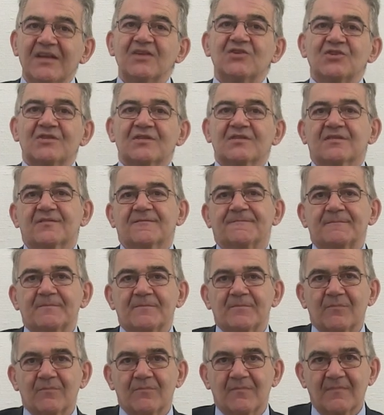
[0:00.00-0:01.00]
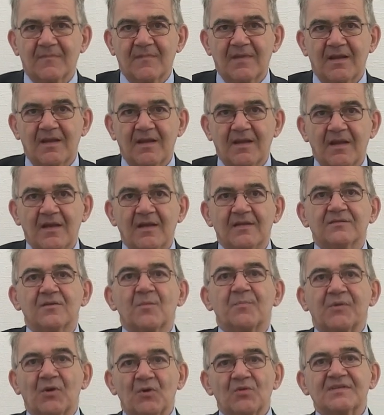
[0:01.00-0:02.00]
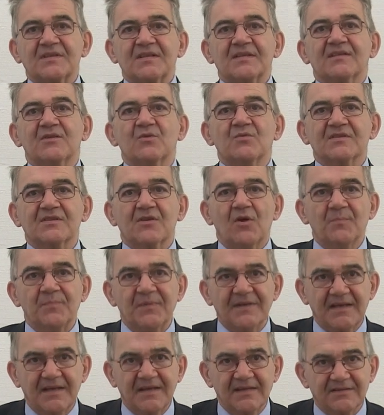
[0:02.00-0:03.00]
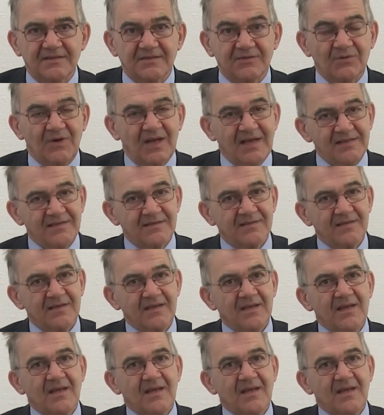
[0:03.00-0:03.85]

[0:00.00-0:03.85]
pages. The process looks complicated, right?